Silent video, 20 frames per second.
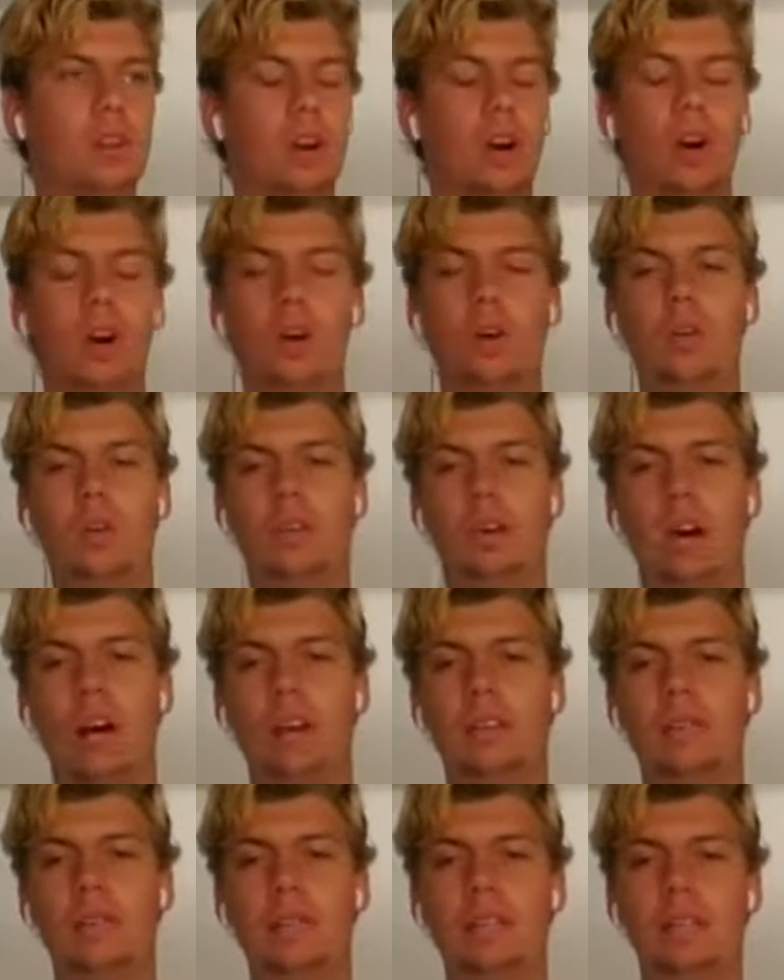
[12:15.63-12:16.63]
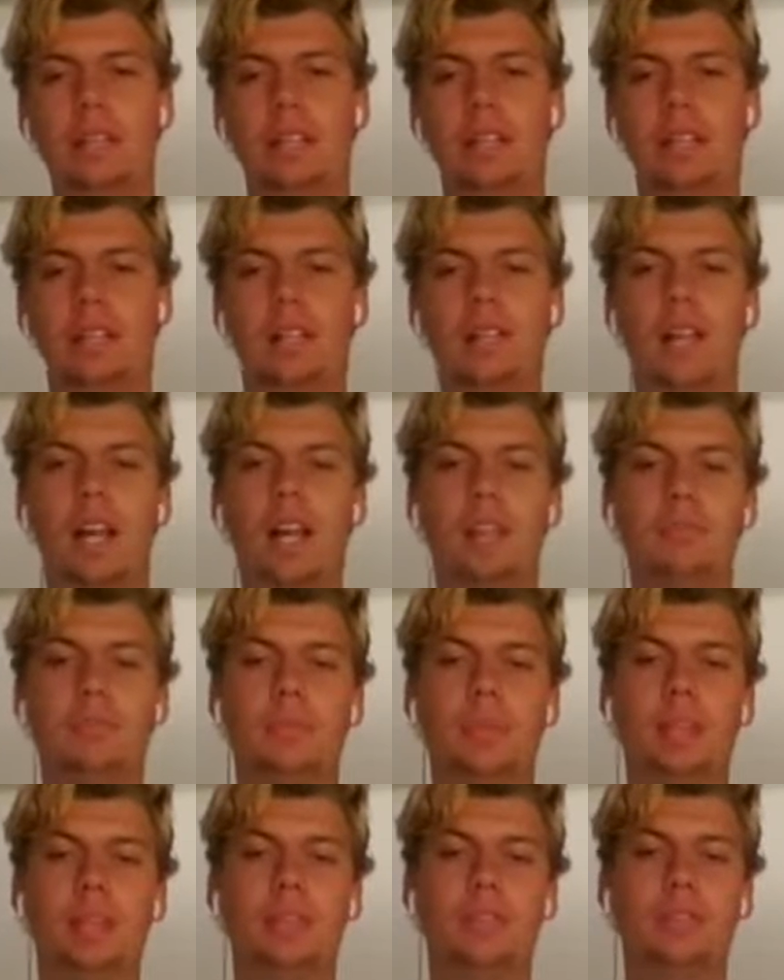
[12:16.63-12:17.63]
Oh, I've been getting a lot of
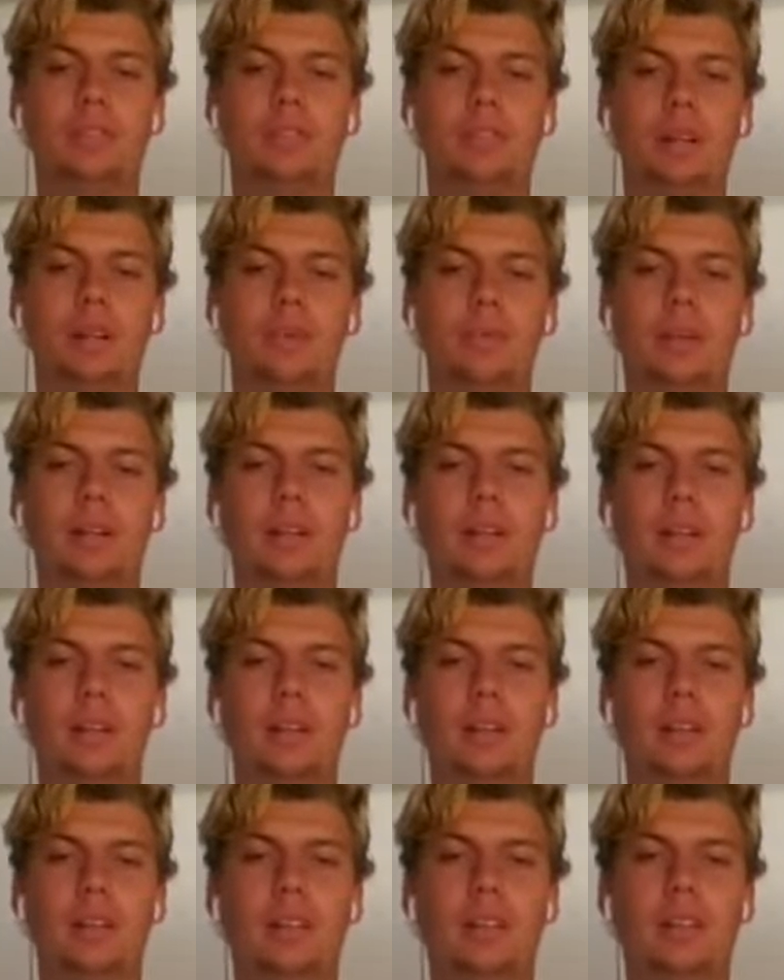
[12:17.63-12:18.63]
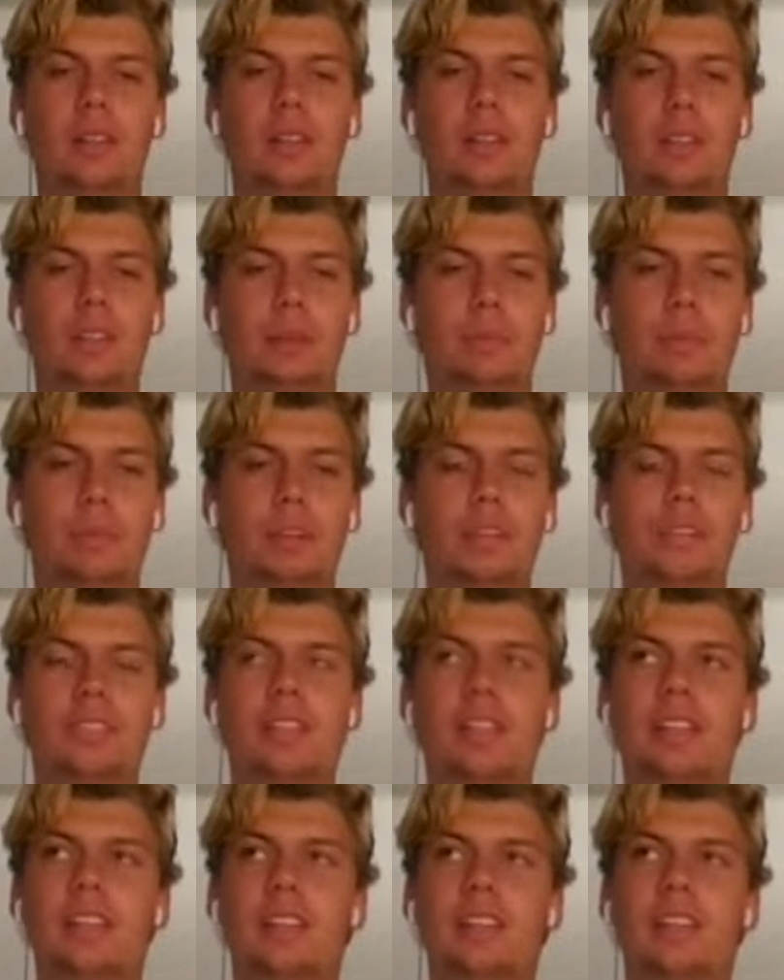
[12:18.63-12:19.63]
mail from the
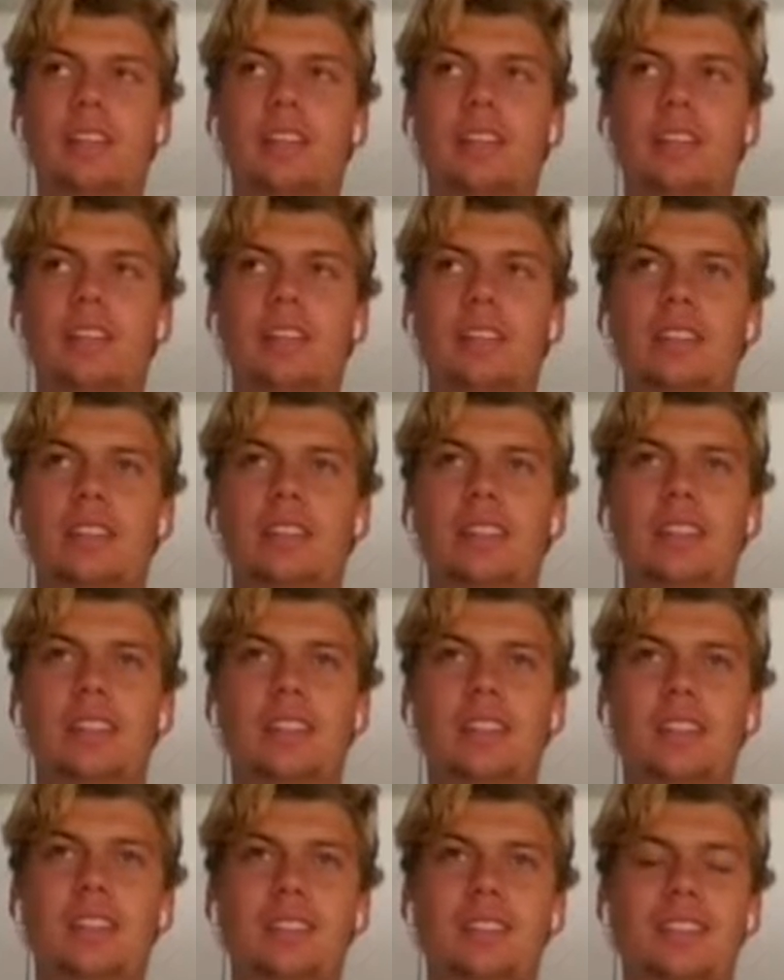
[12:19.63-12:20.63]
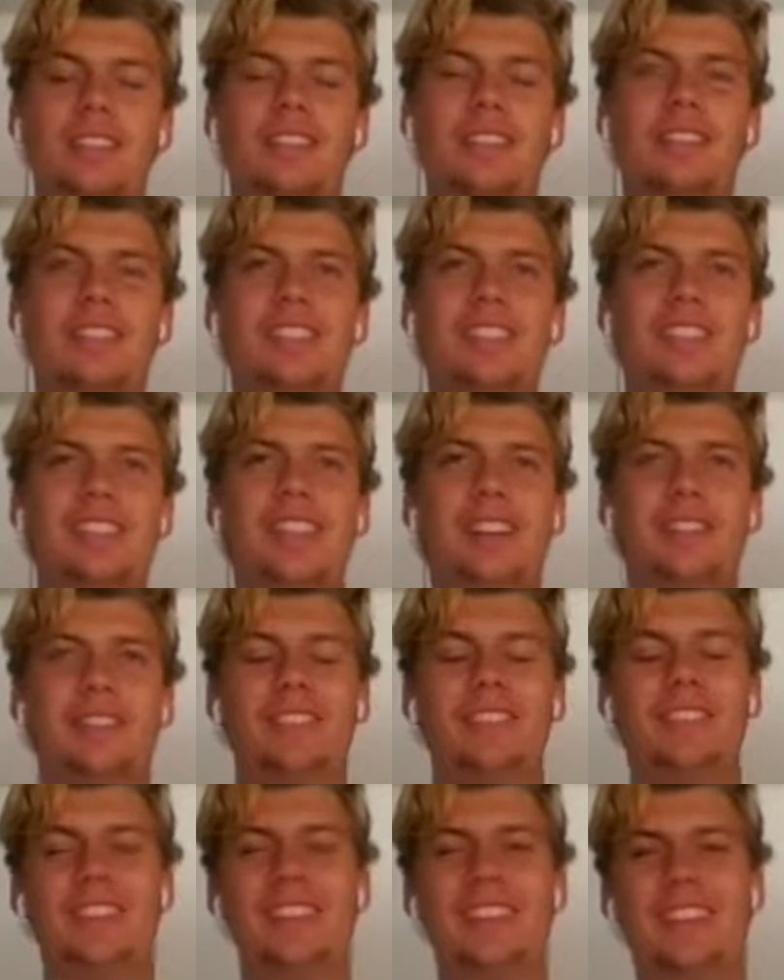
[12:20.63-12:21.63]
president. He
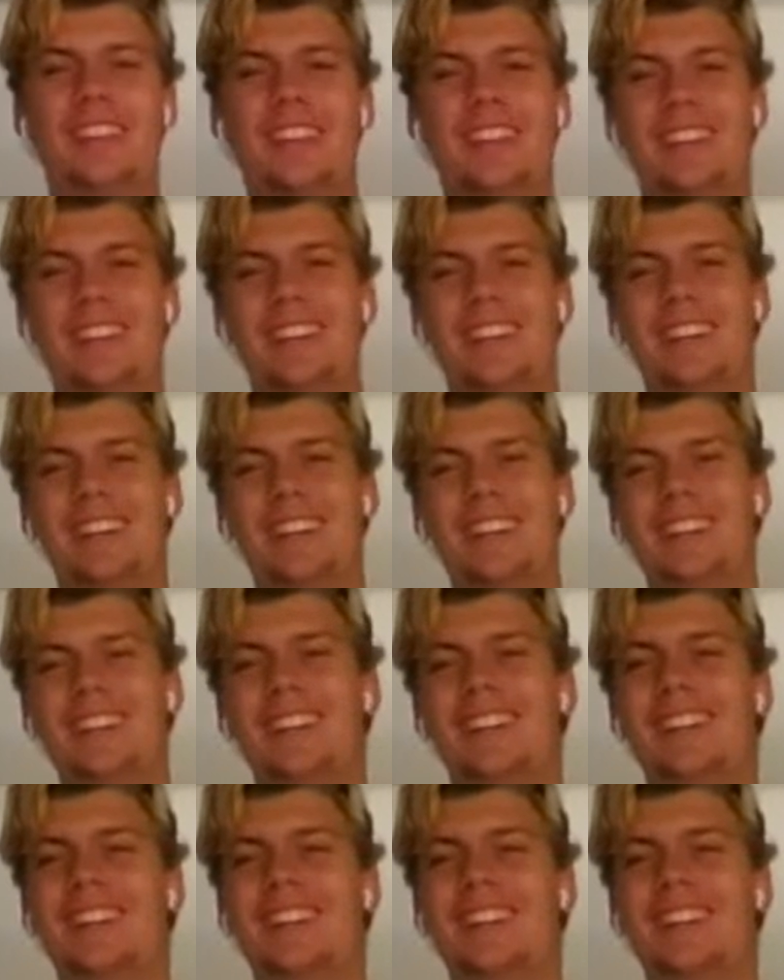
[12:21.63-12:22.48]
sent me the